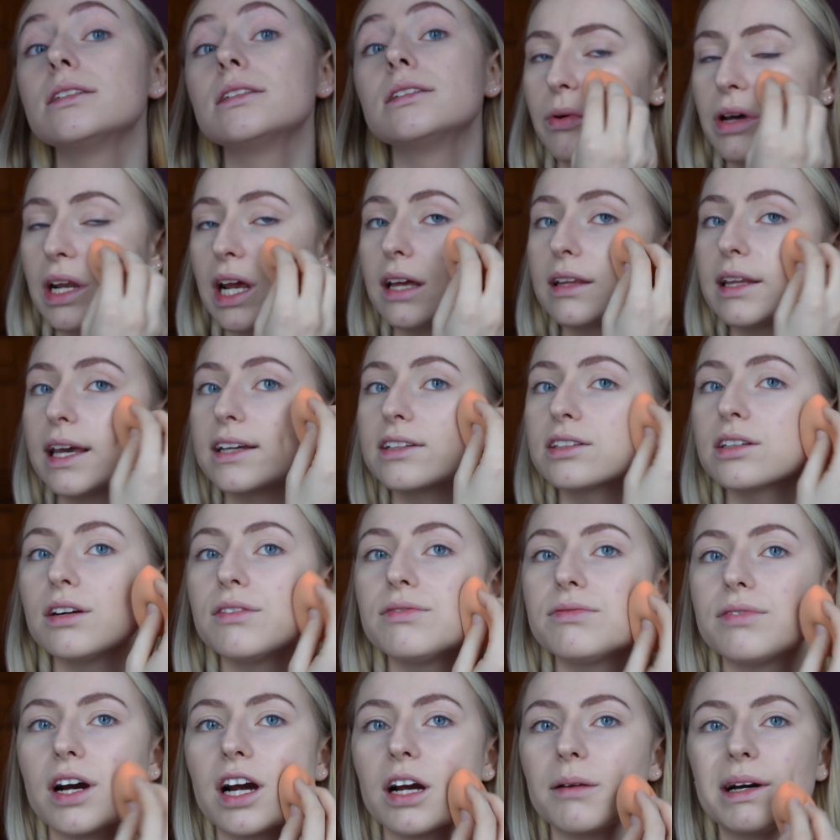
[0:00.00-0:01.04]
What I like so
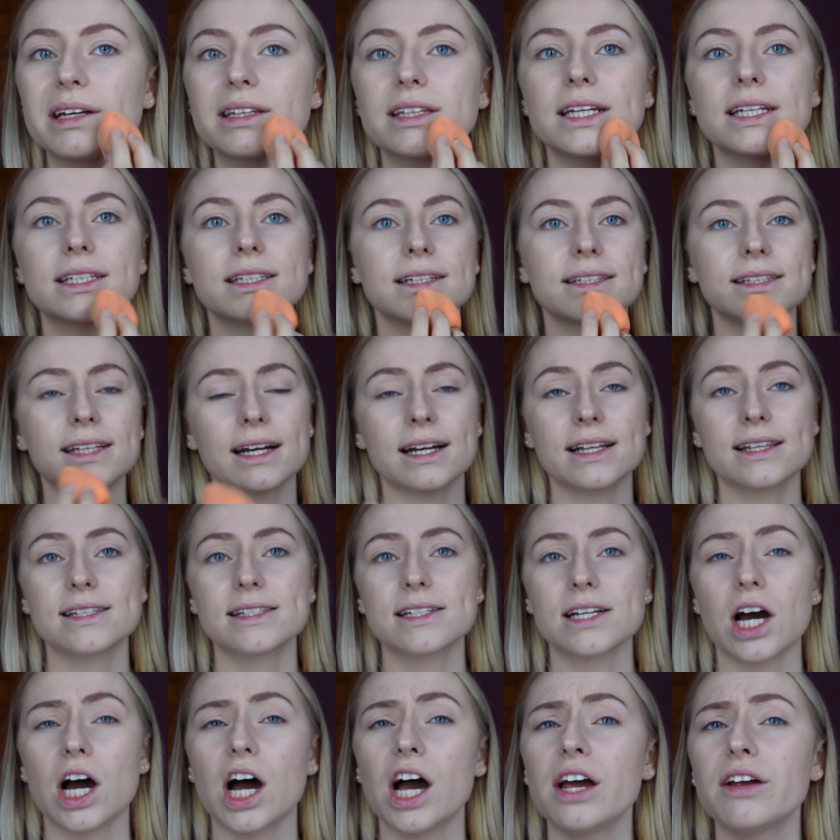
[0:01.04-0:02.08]
far about this is that it's
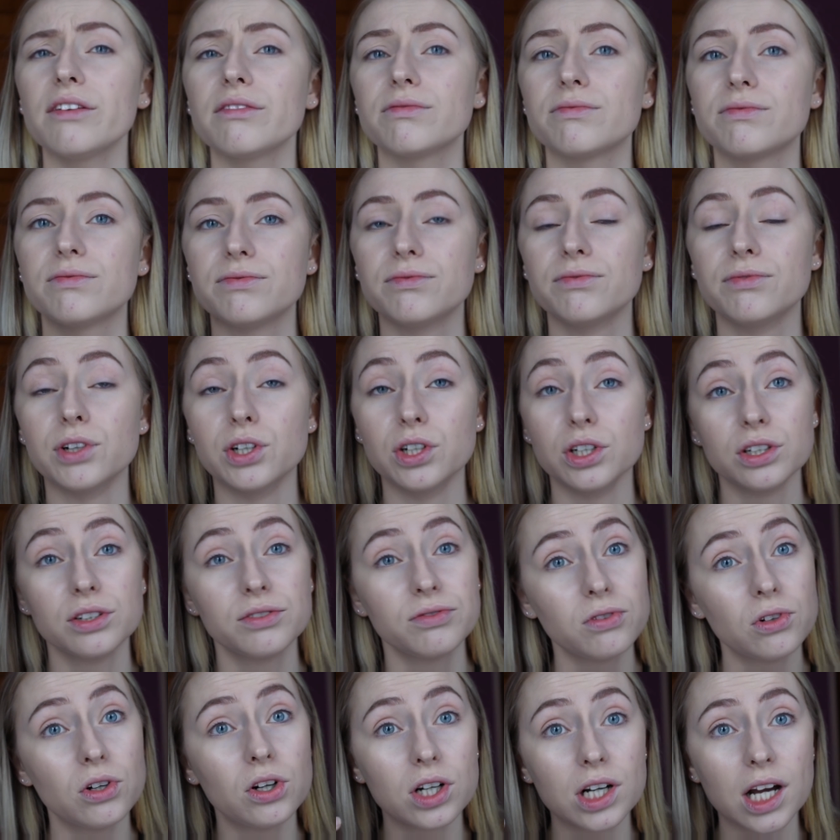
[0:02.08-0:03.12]
not full
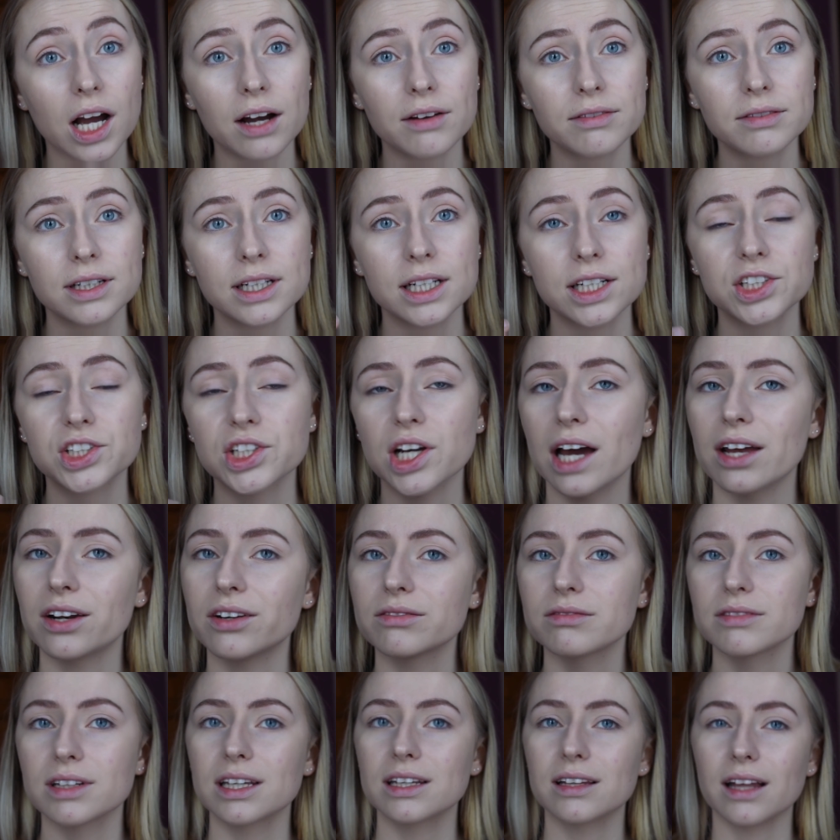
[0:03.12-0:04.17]
coverage. I
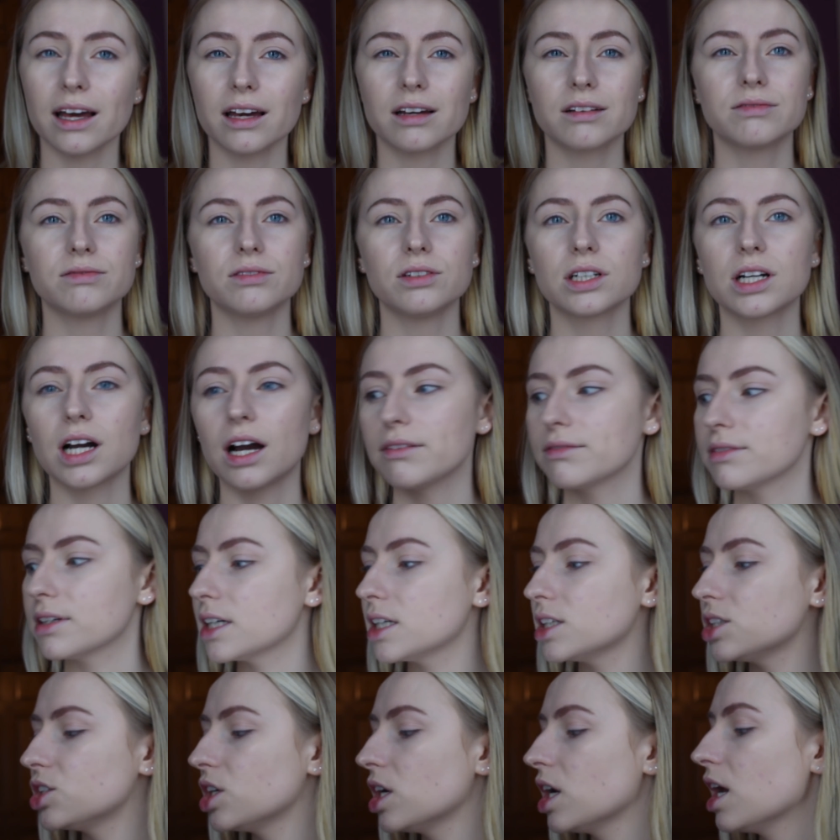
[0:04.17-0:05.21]
don't really like full
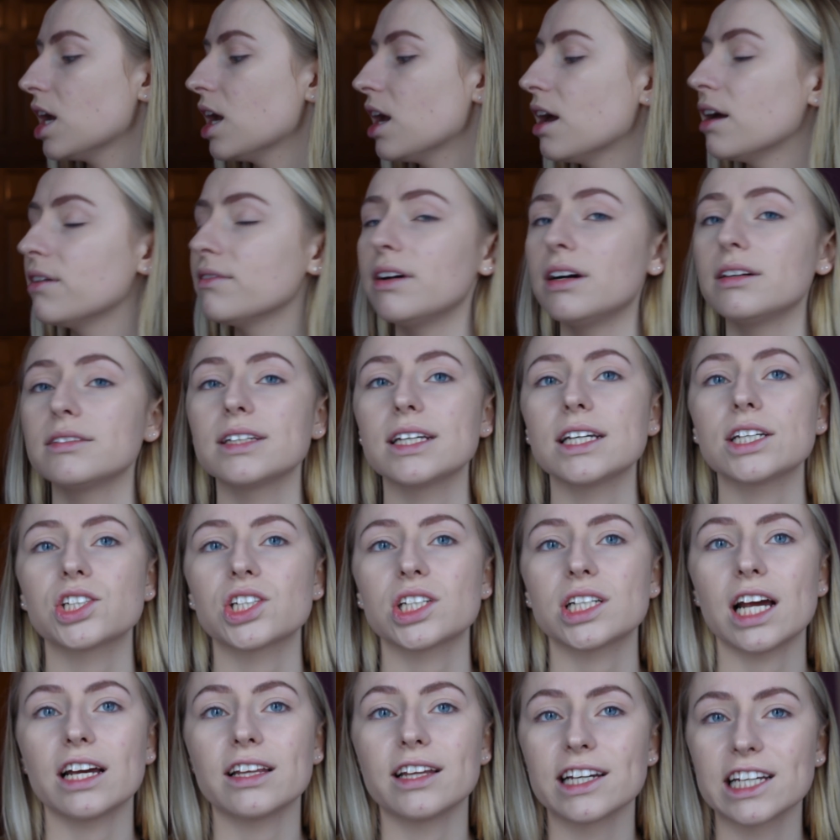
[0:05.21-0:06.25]
coverage
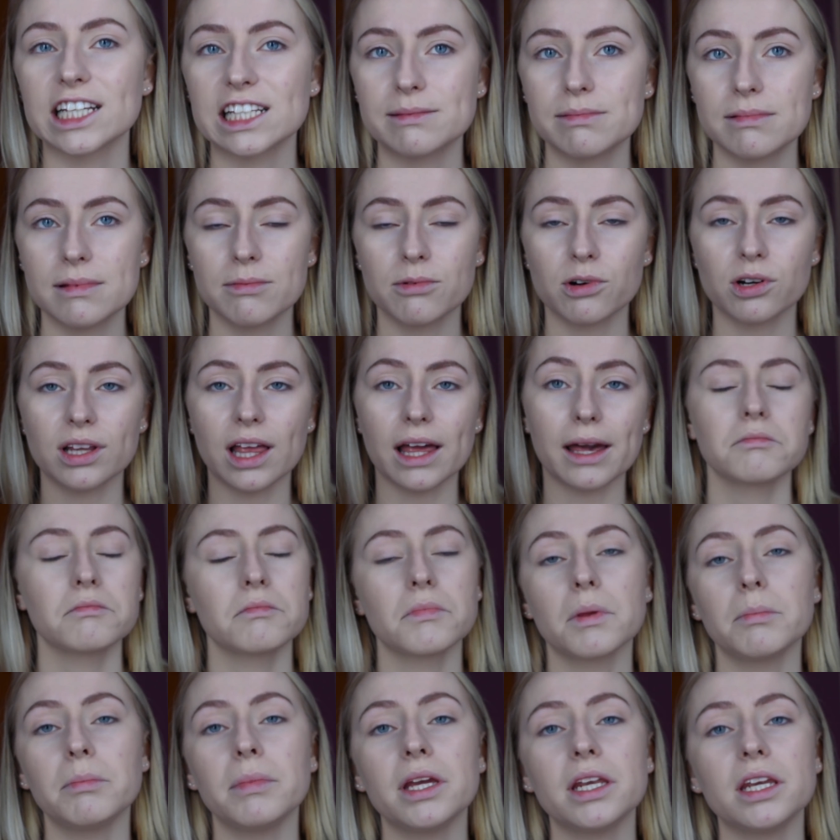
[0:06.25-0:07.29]
foundation. I like it to be more like
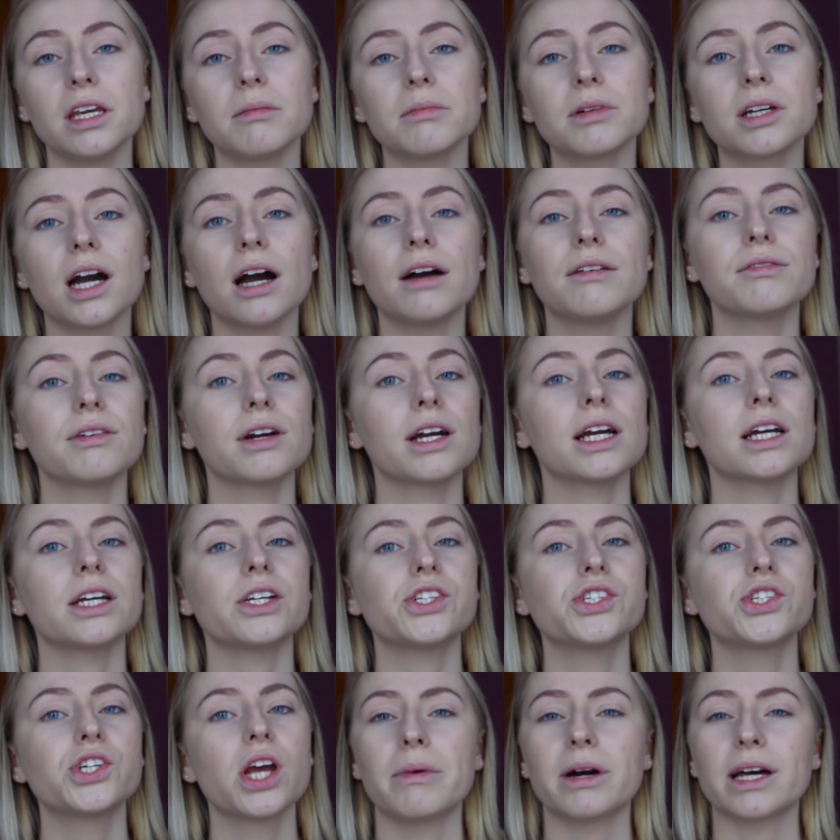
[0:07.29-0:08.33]
medium
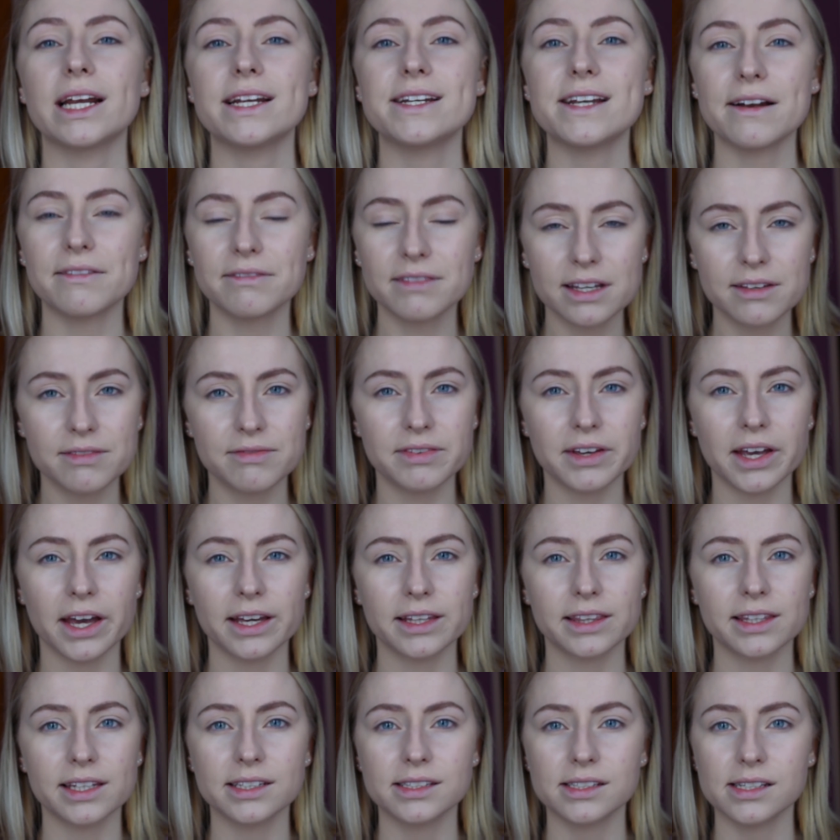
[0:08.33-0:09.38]
coverage, but I definitely feel
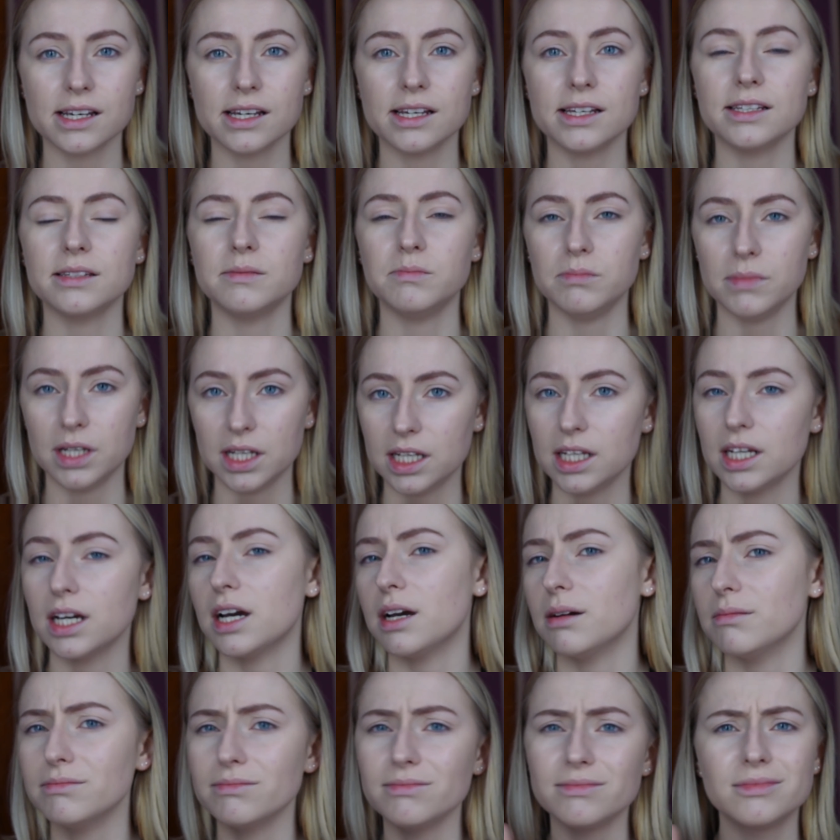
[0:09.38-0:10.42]
like this is
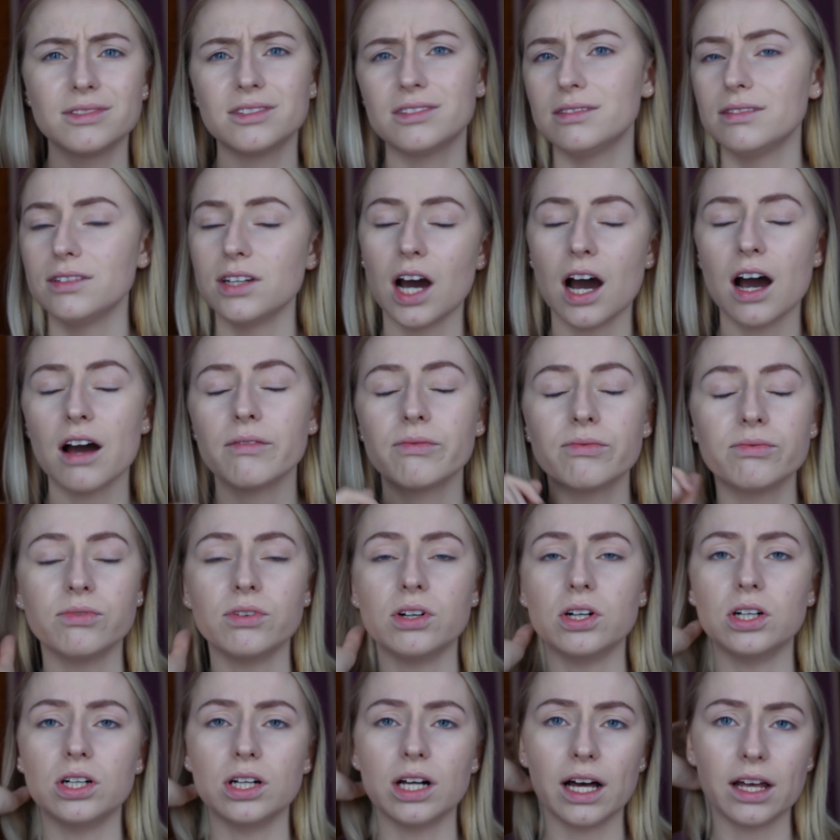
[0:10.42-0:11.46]
medium, not
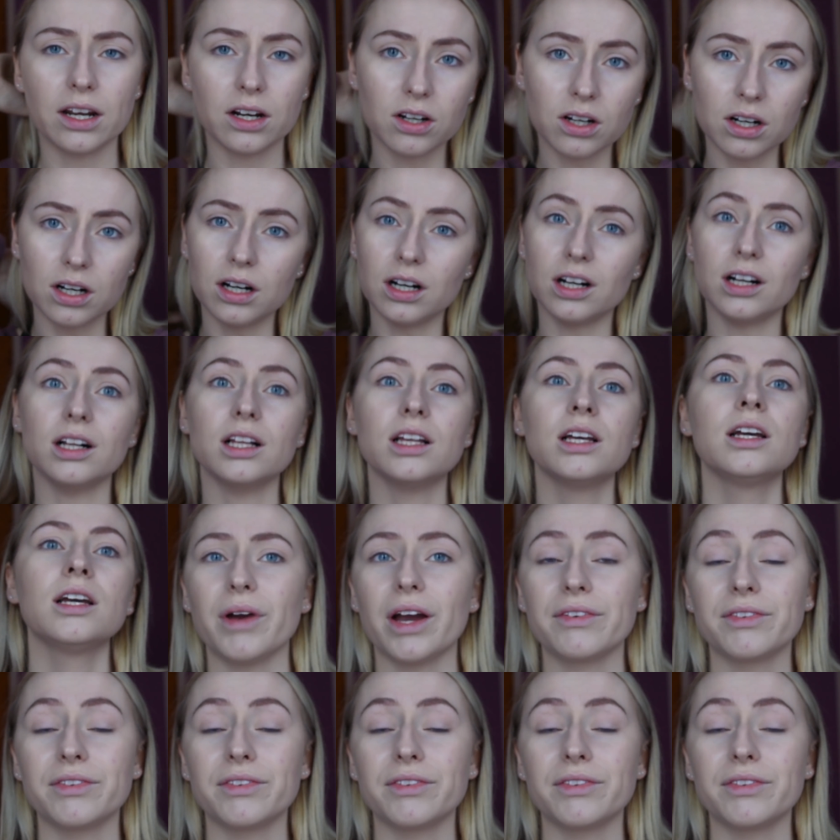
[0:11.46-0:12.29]
full at all.